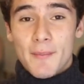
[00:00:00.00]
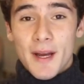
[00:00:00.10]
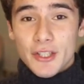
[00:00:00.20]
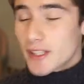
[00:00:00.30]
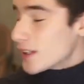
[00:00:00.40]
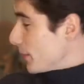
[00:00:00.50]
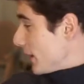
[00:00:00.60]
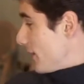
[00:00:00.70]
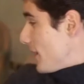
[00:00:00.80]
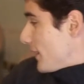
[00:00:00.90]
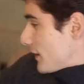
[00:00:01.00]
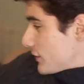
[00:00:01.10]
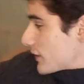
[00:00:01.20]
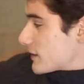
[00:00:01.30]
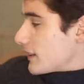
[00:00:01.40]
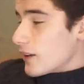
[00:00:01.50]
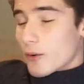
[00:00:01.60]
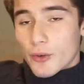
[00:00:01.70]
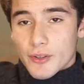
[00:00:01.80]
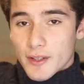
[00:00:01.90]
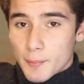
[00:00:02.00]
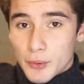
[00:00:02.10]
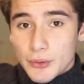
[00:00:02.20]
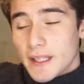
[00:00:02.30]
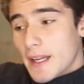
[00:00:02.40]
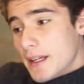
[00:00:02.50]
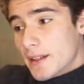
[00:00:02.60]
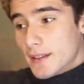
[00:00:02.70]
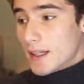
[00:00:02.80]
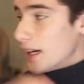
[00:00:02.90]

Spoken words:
I'm actually gonna be, as you can see, I ordered a Blue Yeti